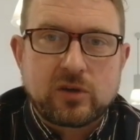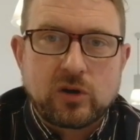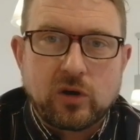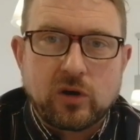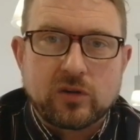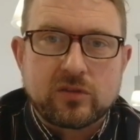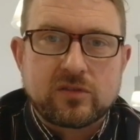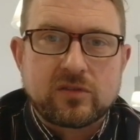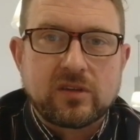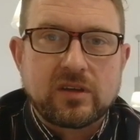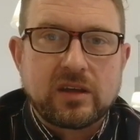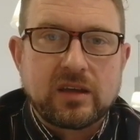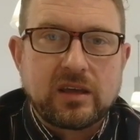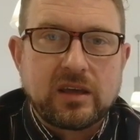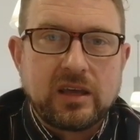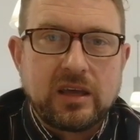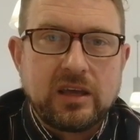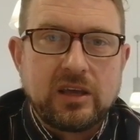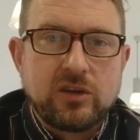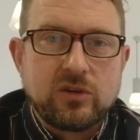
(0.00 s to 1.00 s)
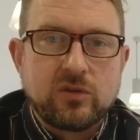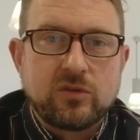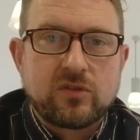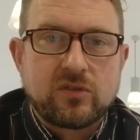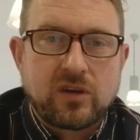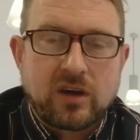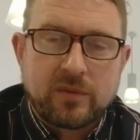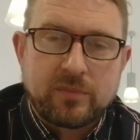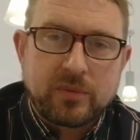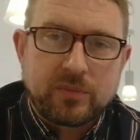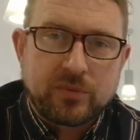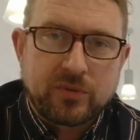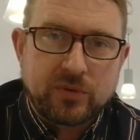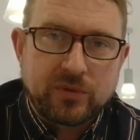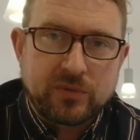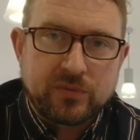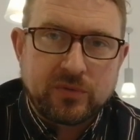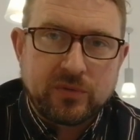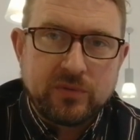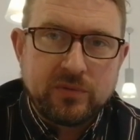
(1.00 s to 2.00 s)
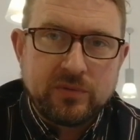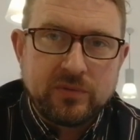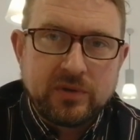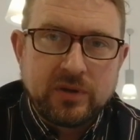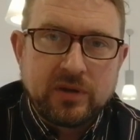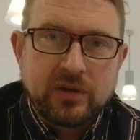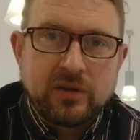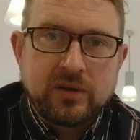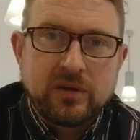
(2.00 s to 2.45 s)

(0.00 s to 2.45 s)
got EU type approval,